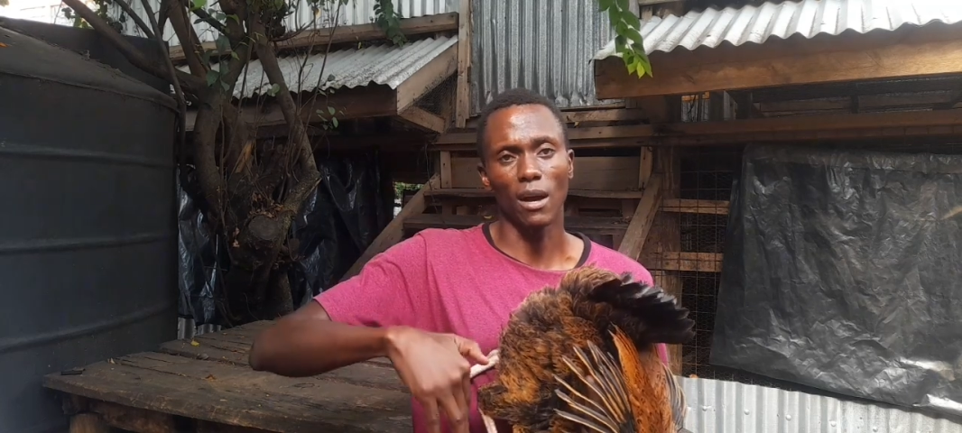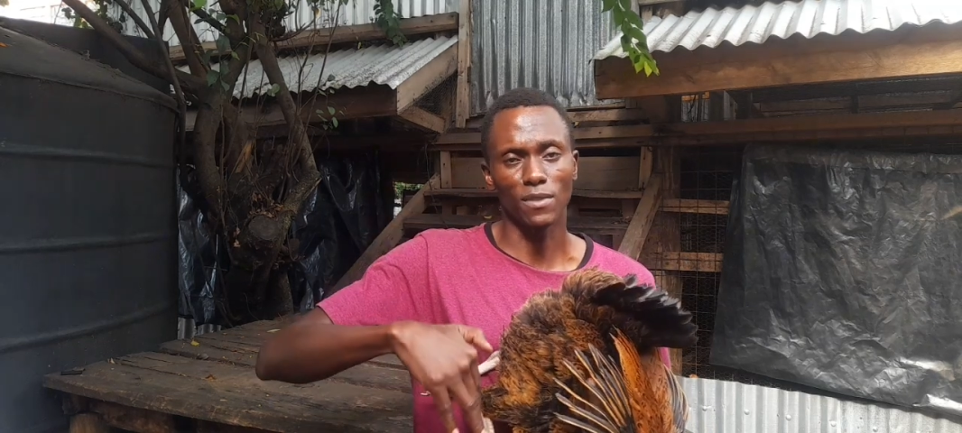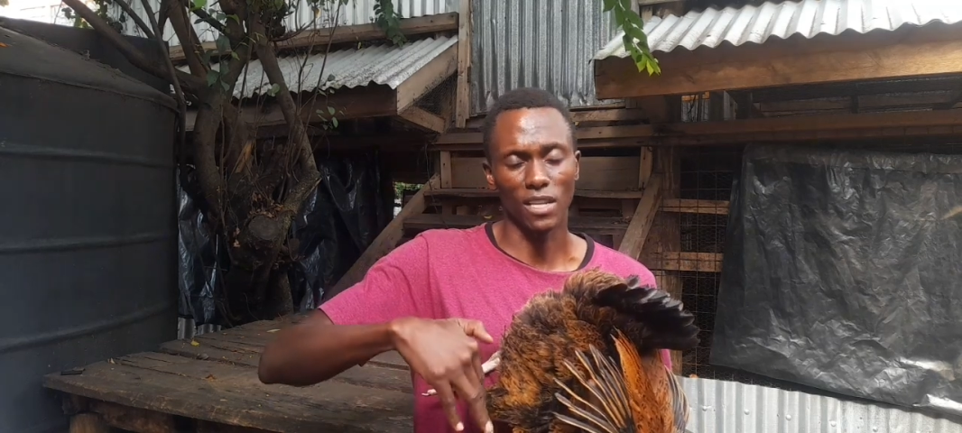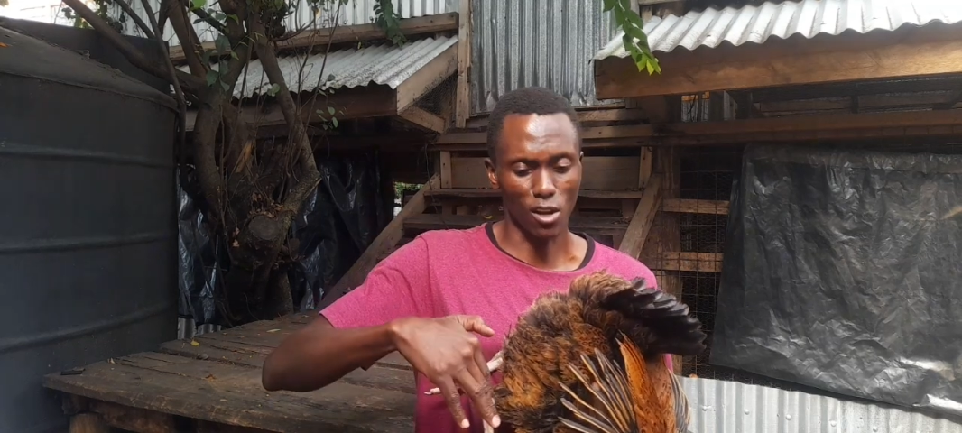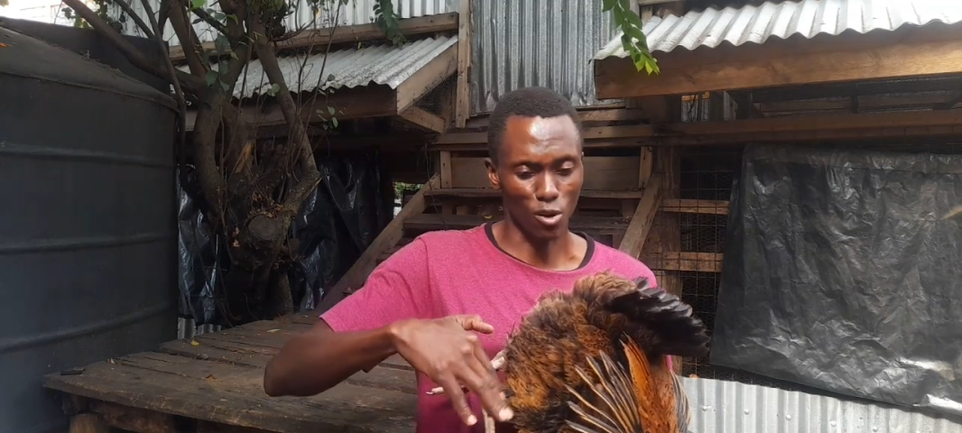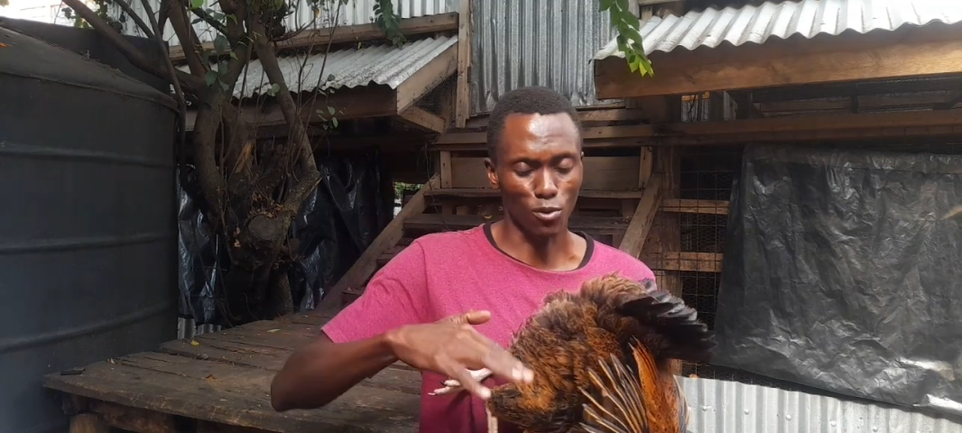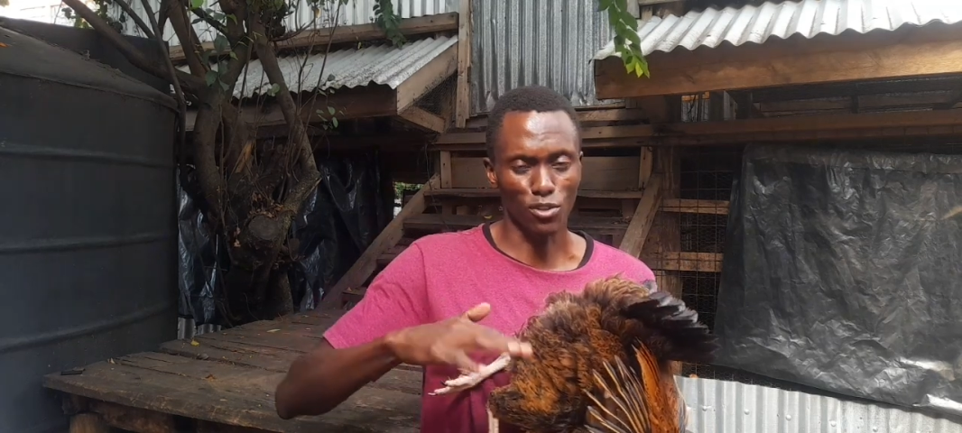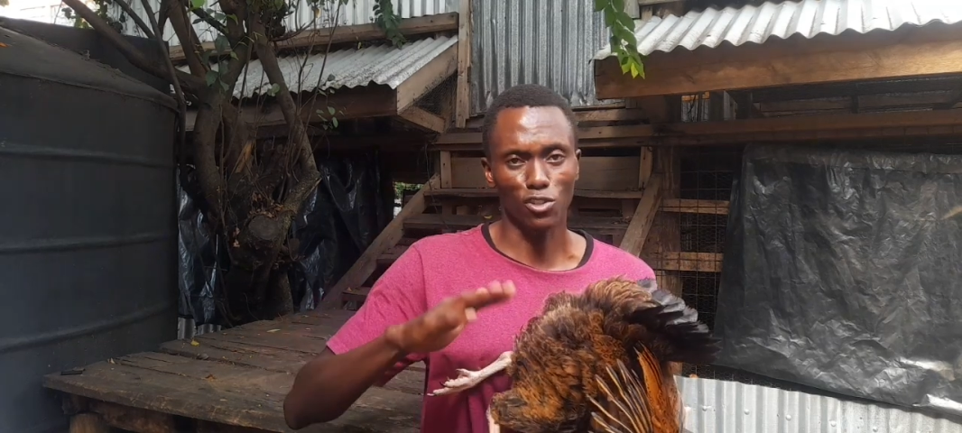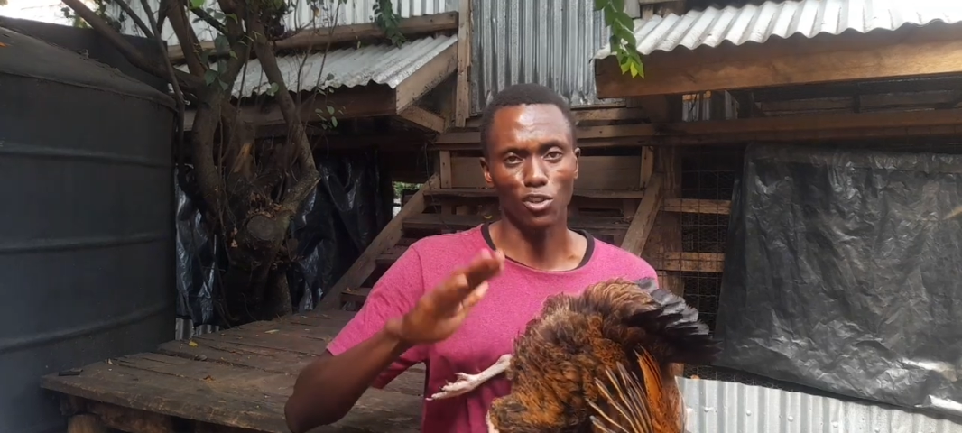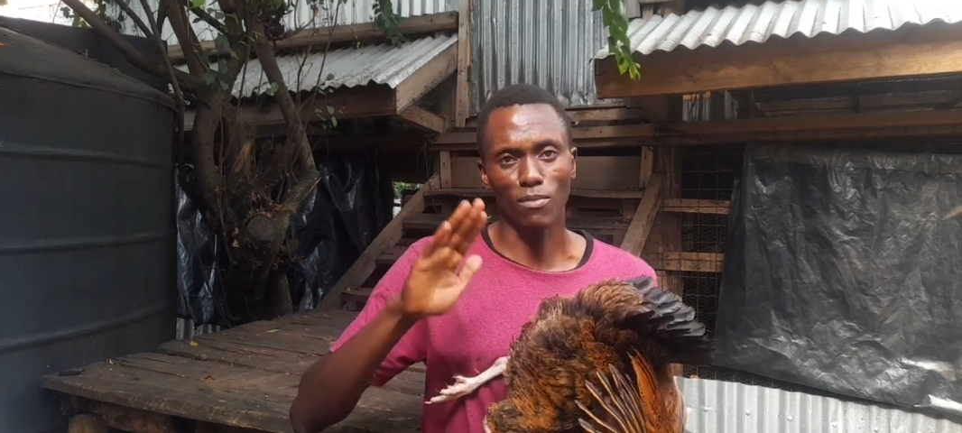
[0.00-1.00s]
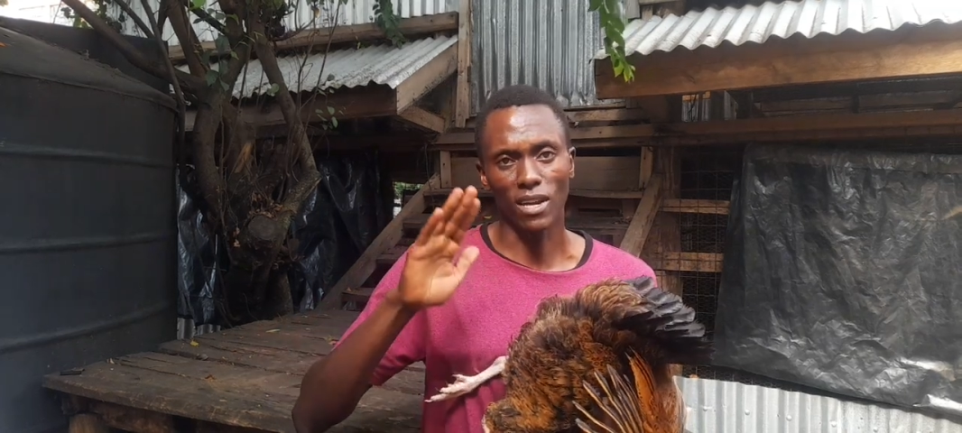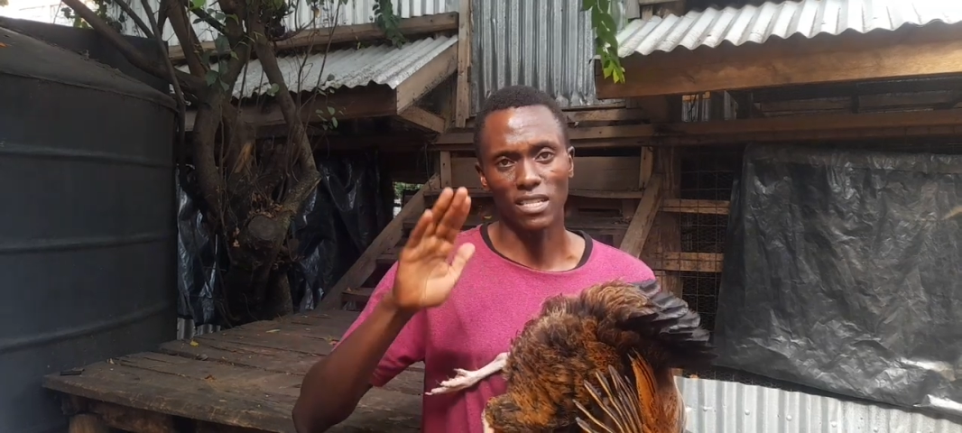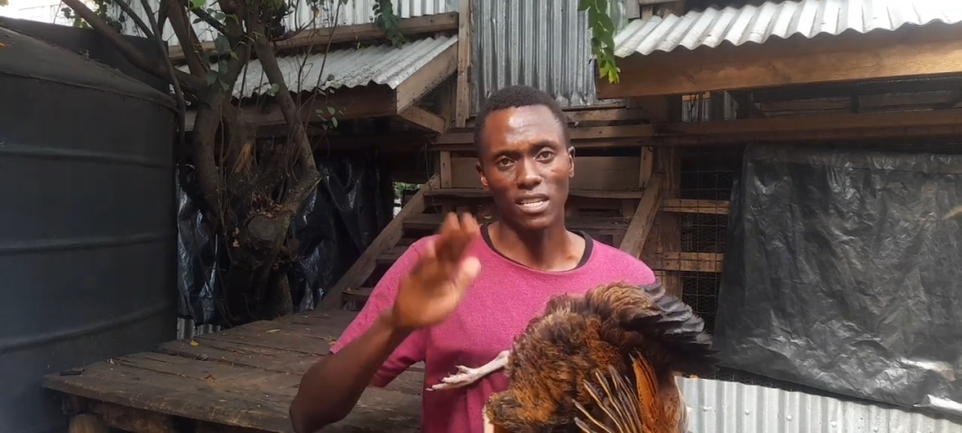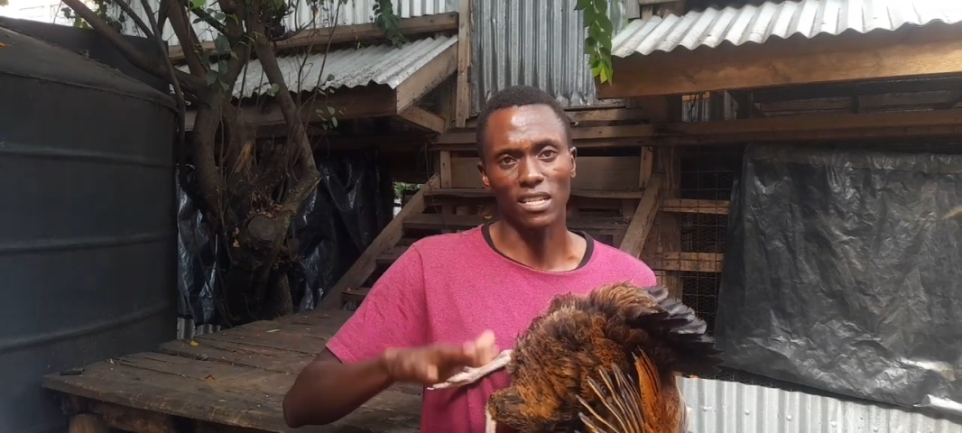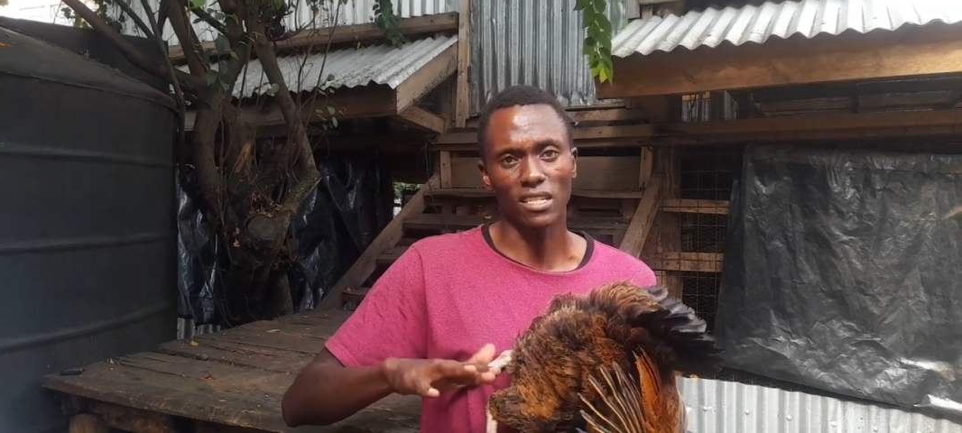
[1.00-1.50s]
upside down position
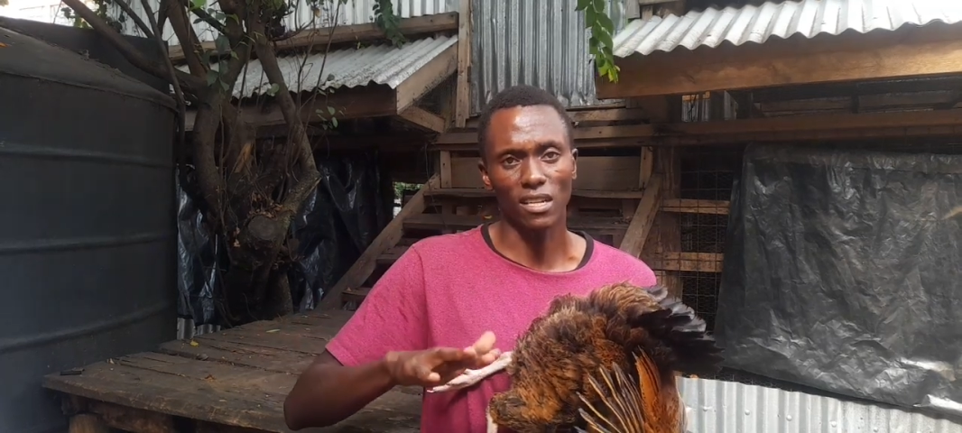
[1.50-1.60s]
makes it